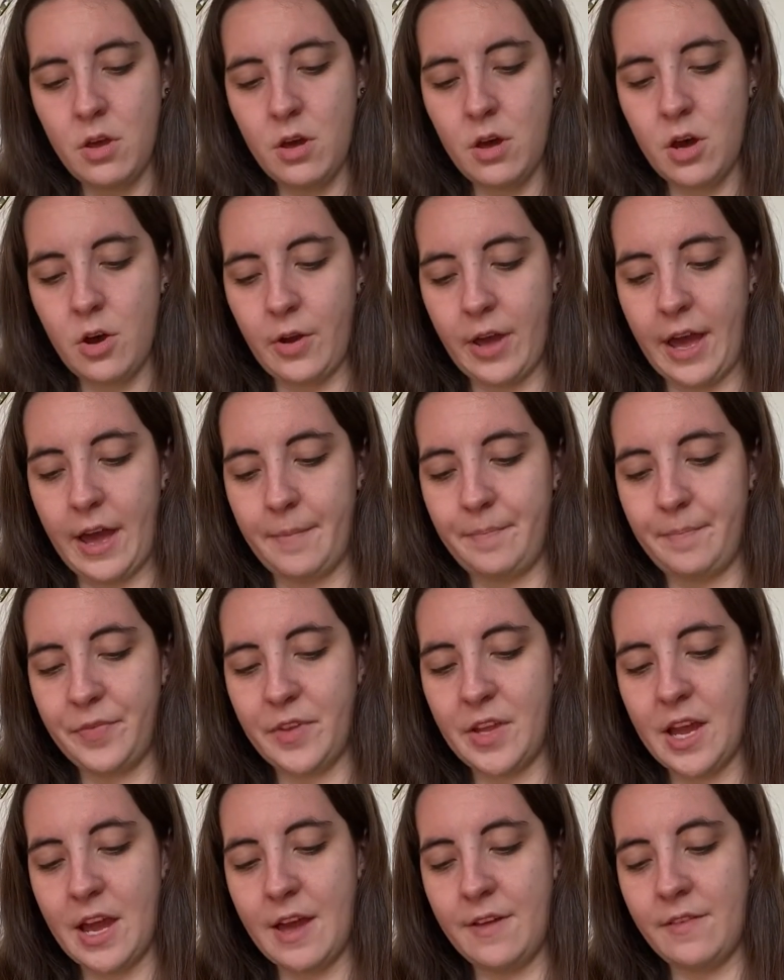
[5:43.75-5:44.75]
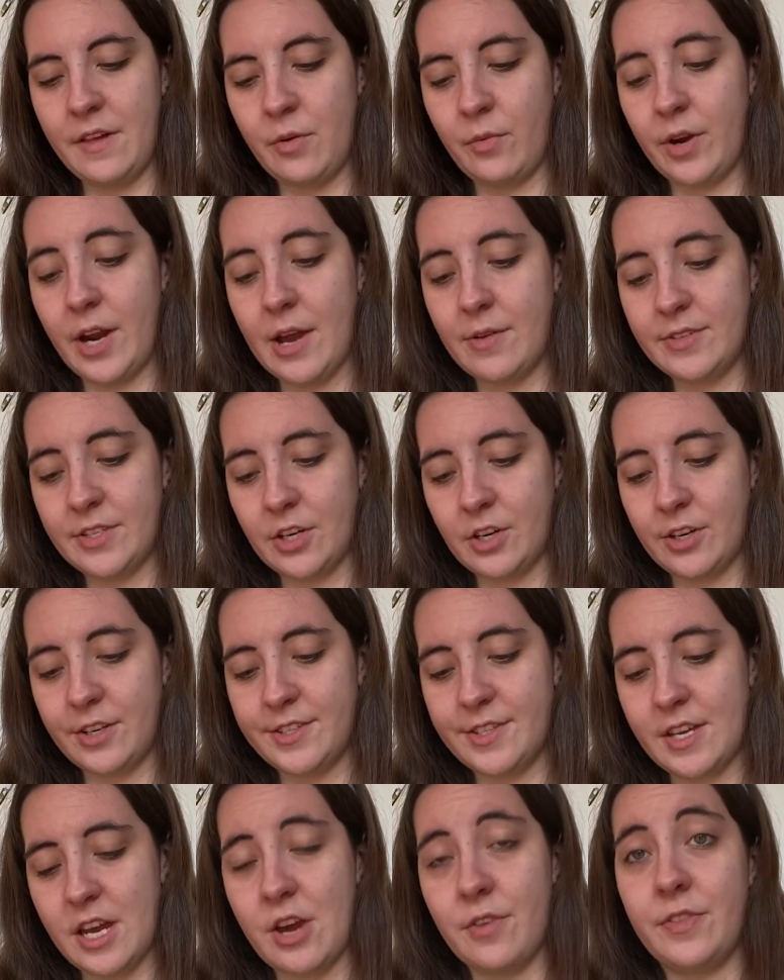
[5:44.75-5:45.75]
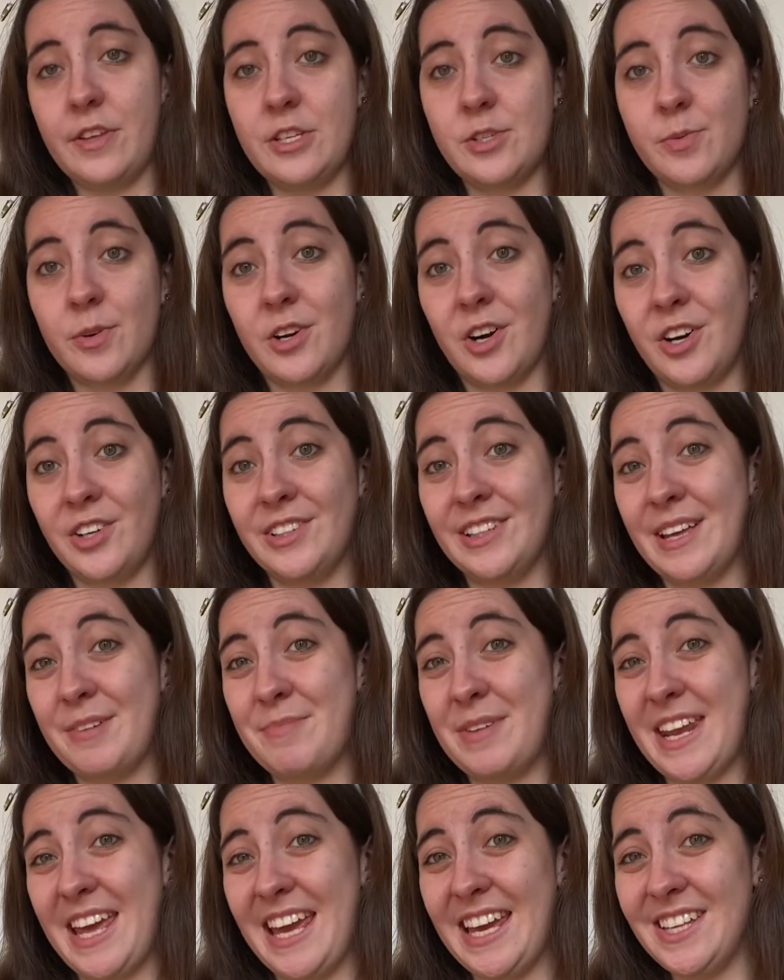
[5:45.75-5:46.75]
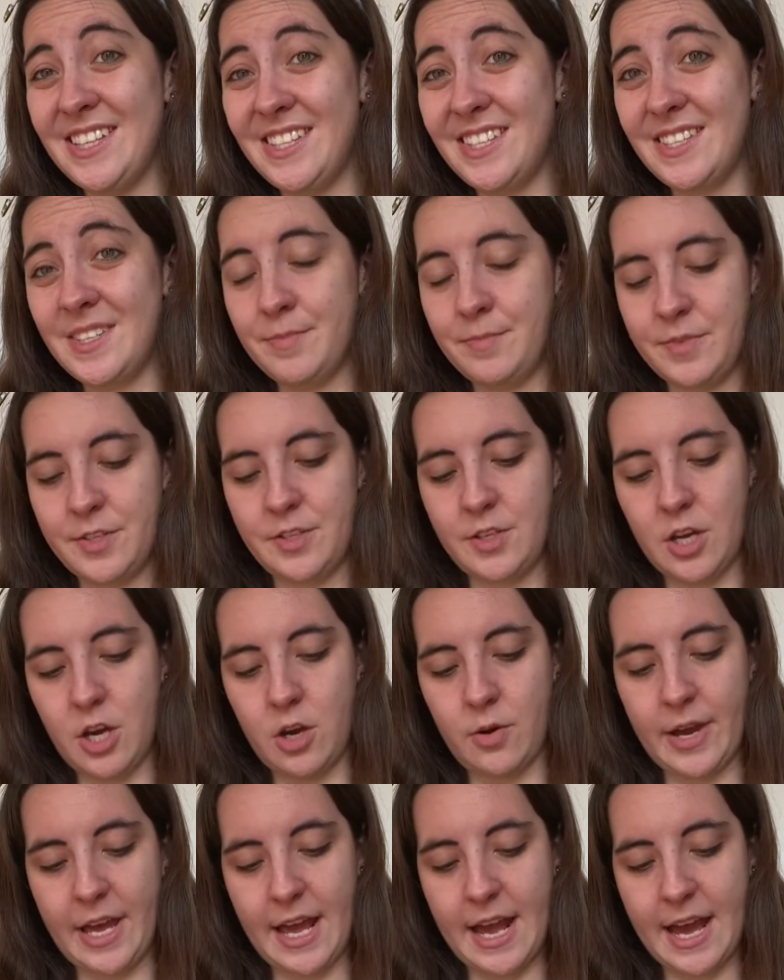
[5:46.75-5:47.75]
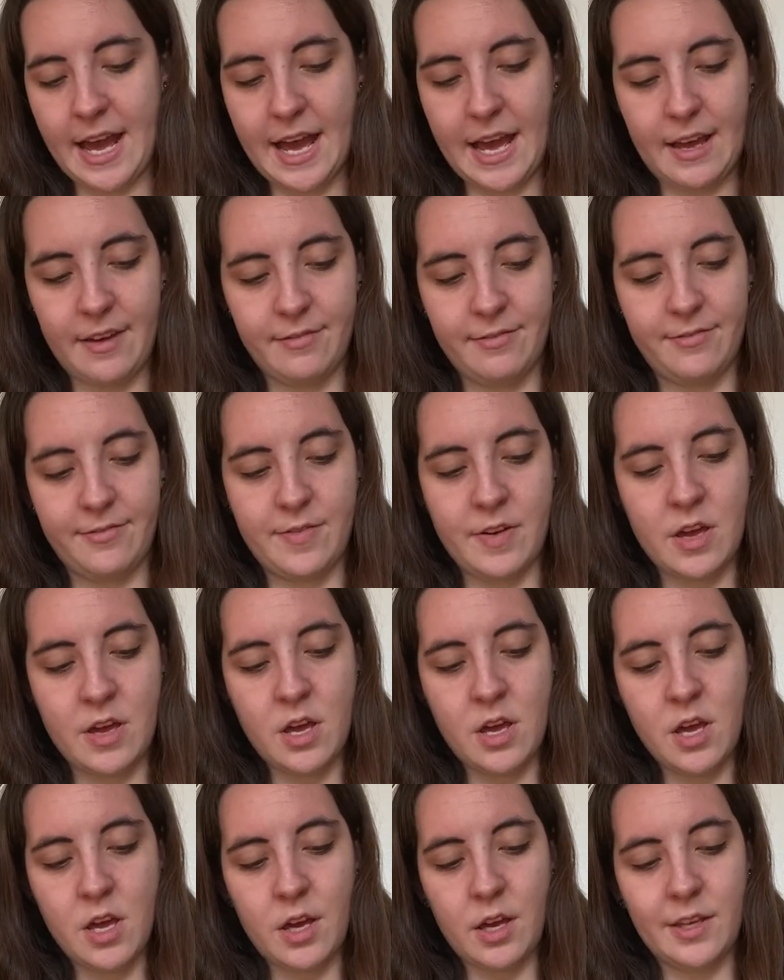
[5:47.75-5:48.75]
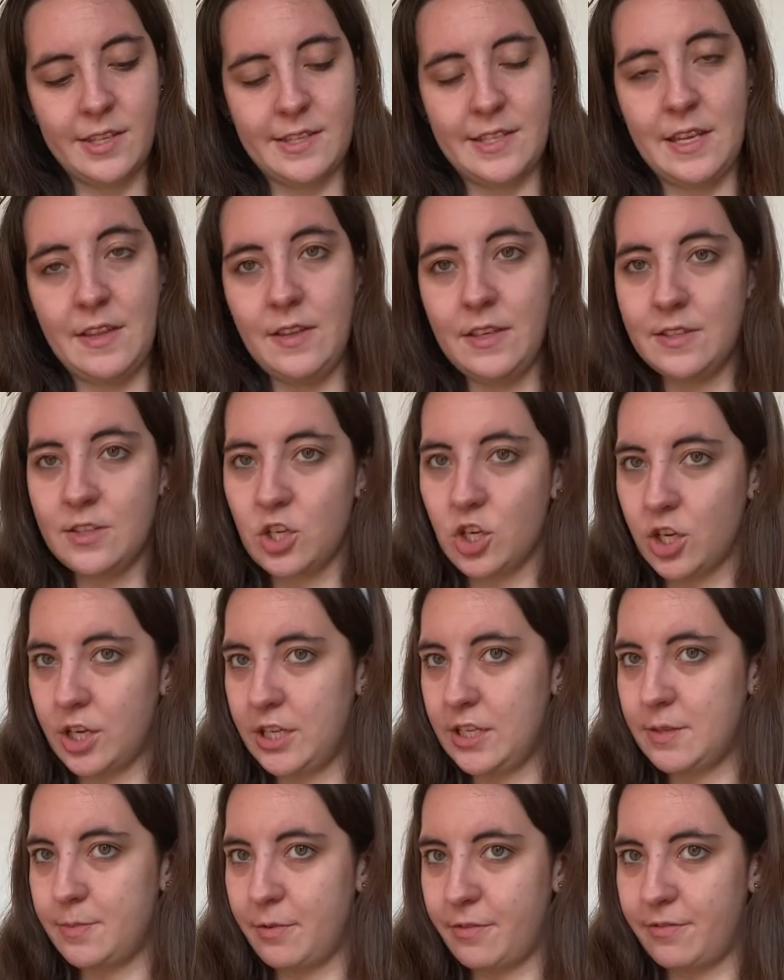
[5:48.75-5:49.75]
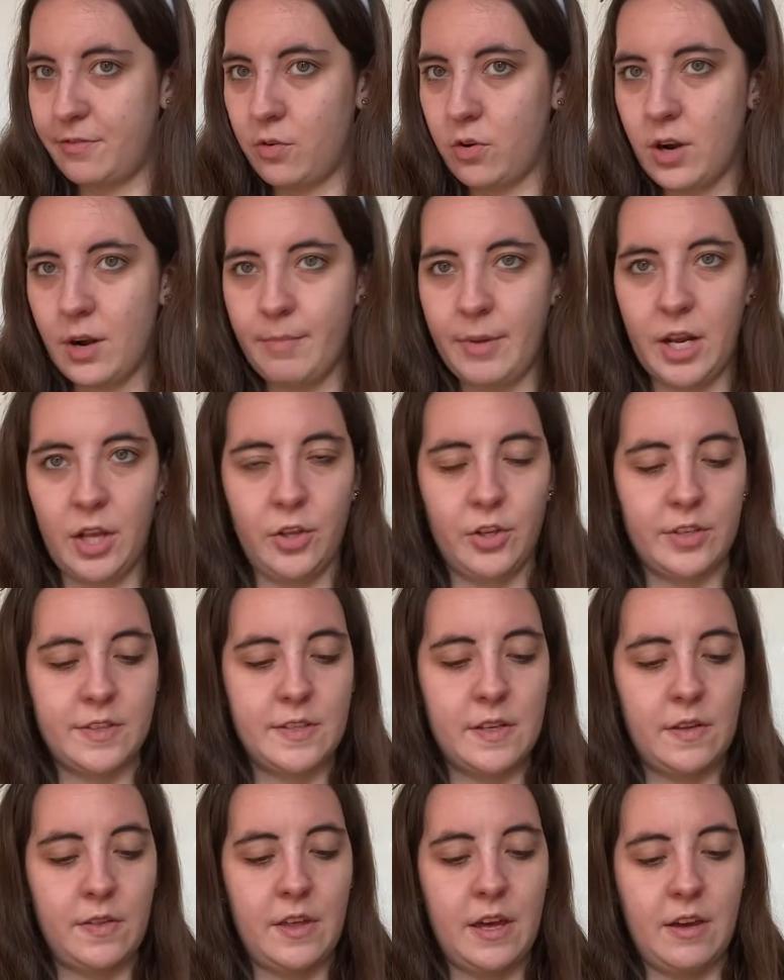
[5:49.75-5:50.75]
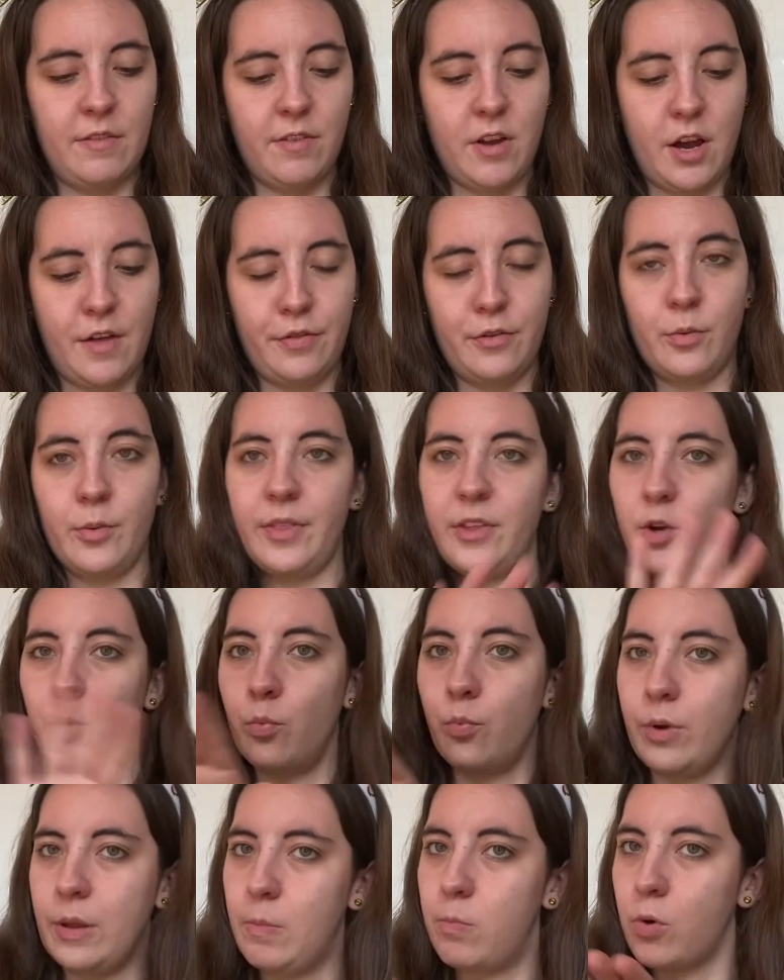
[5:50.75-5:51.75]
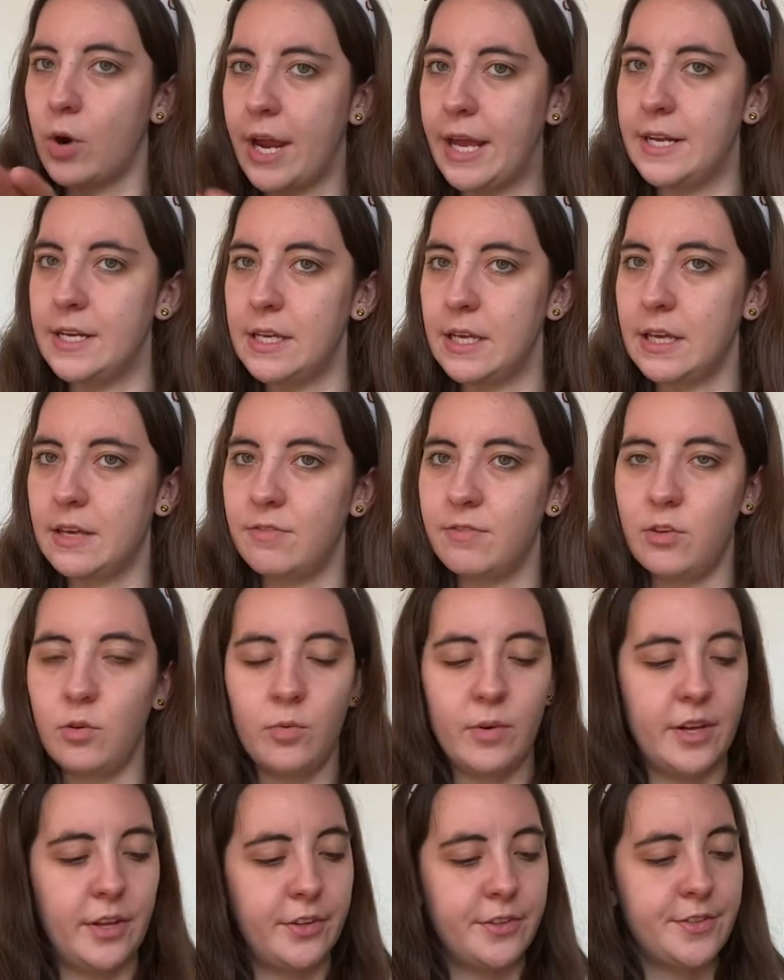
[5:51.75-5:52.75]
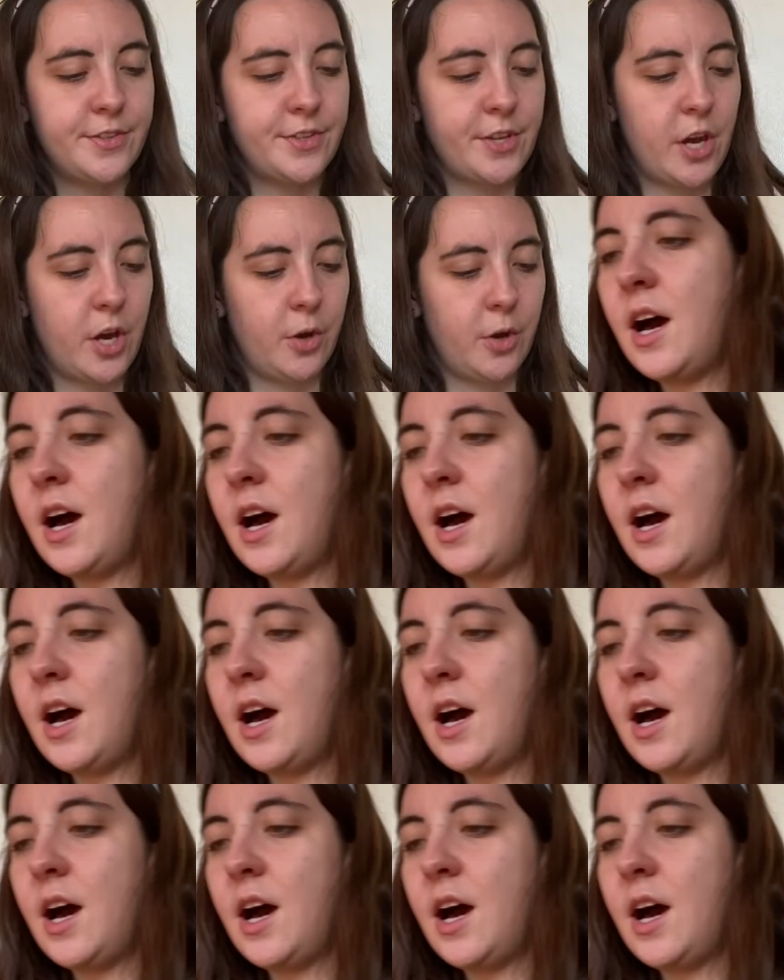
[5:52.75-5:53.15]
Okay, and then when I was a Girl Scout, these were called lemonades. So I have seen these cookies before, but it looks like they have gone through a little rebranding, if you will, so.